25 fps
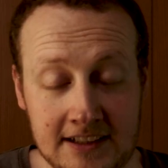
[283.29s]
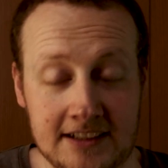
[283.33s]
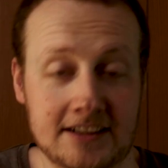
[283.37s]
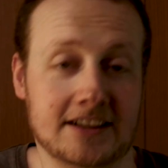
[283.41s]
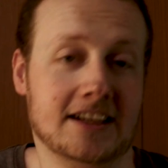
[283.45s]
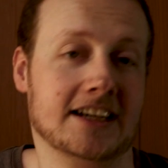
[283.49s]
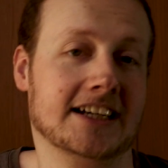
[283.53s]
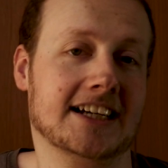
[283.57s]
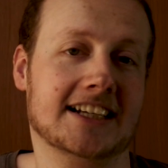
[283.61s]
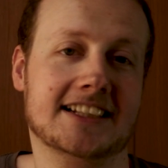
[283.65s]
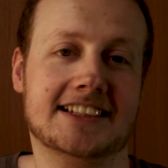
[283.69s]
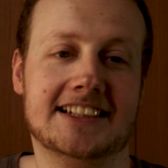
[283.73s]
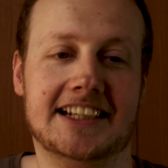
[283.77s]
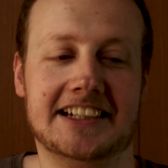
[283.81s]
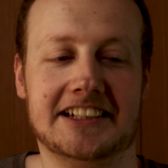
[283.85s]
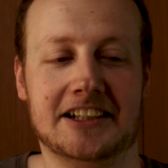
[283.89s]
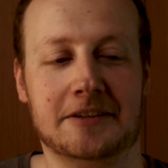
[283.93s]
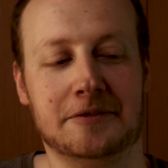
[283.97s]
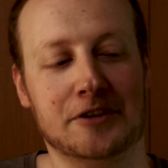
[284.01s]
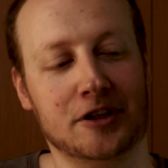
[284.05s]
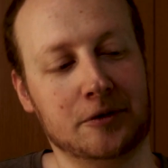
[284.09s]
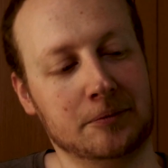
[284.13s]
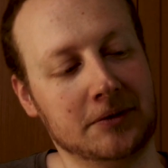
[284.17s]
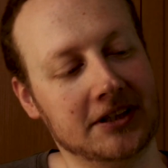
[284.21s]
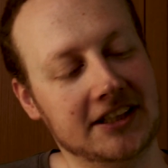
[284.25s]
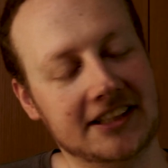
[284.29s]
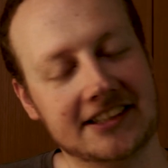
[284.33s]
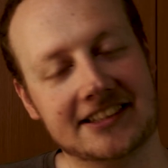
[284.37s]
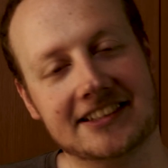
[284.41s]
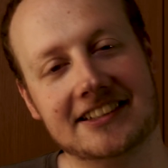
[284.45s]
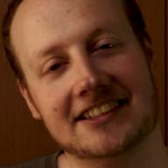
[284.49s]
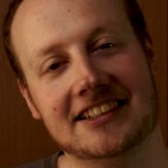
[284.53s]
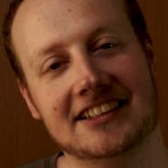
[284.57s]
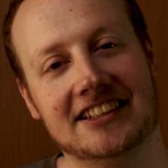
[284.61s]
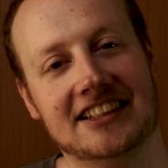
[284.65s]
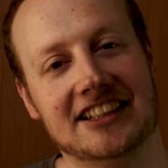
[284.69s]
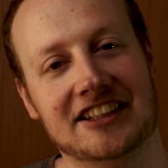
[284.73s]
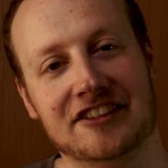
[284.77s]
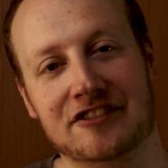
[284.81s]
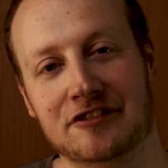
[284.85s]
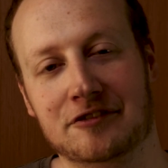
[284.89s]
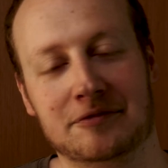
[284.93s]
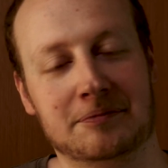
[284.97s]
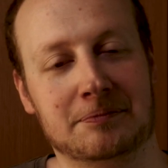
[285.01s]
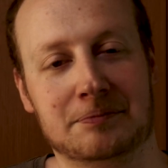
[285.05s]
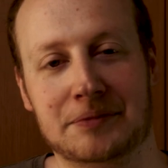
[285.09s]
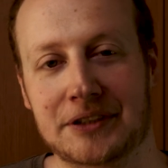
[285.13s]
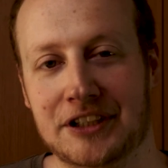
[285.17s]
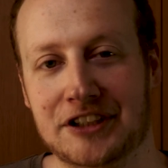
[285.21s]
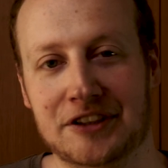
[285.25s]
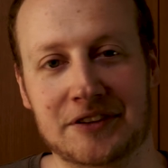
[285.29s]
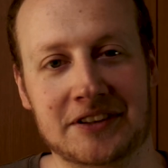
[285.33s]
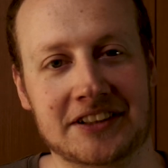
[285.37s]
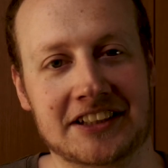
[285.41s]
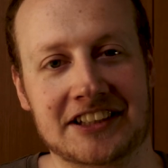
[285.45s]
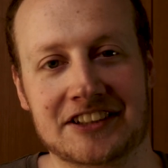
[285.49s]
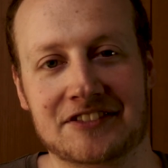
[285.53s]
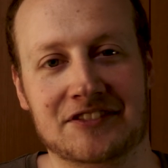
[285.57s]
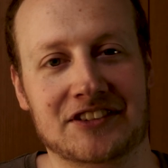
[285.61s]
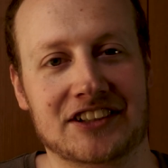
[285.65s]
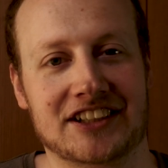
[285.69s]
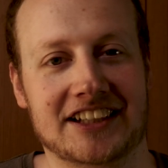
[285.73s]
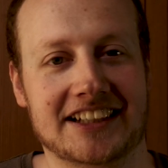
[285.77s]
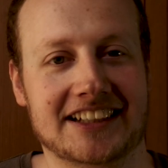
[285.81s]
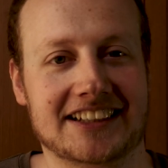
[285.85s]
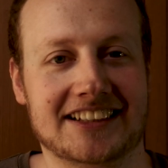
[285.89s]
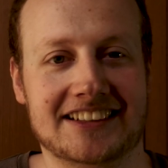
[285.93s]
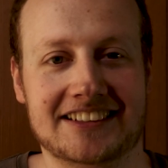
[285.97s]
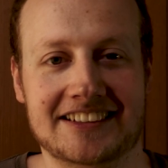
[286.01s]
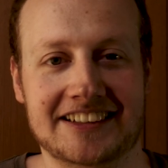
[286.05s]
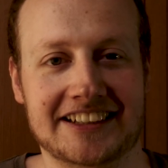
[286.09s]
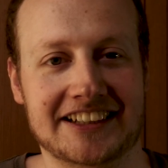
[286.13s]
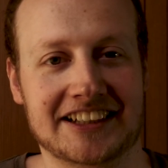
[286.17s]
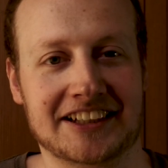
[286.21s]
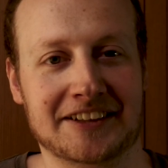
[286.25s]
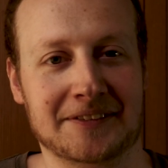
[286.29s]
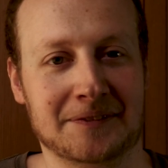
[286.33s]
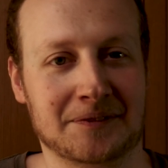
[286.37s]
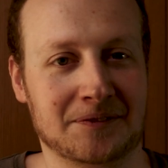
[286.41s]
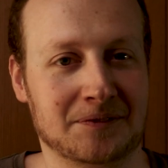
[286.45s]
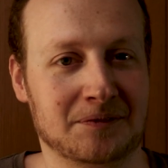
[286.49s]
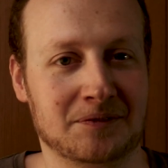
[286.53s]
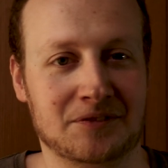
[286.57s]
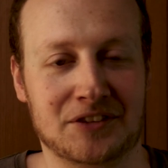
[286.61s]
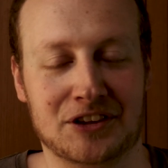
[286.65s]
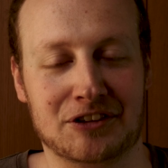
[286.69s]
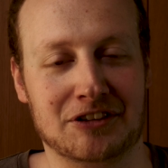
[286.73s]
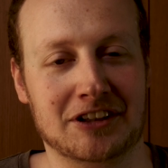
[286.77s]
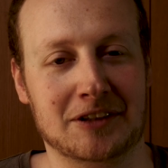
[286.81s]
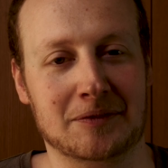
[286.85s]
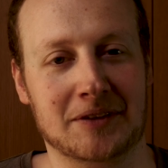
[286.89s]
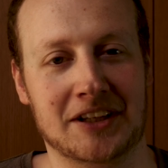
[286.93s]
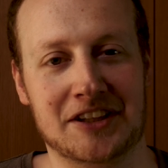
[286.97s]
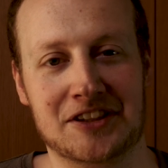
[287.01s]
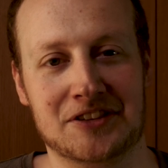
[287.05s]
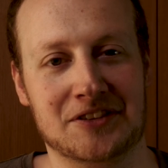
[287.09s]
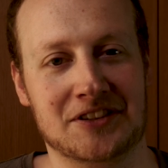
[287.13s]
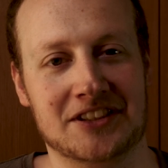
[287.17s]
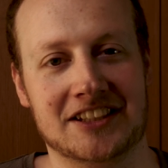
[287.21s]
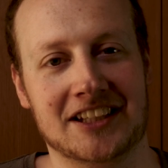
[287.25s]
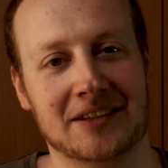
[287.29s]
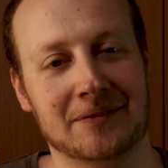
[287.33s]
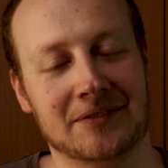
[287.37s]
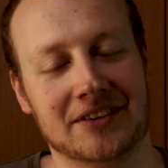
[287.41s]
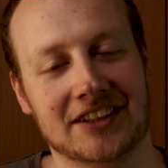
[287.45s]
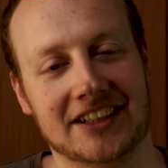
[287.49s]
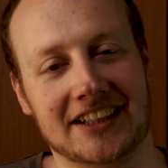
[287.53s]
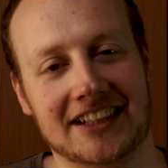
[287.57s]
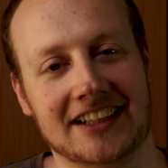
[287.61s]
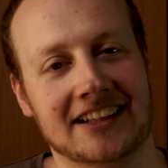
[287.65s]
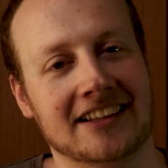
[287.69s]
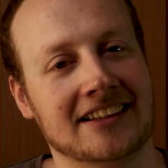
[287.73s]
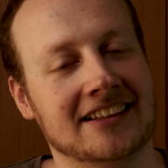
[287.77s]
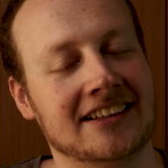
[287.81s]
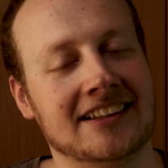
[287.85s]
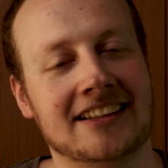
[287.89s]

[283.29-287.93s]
Like I said, I'm no master. I've been doing this for like, you know, 3 months or something.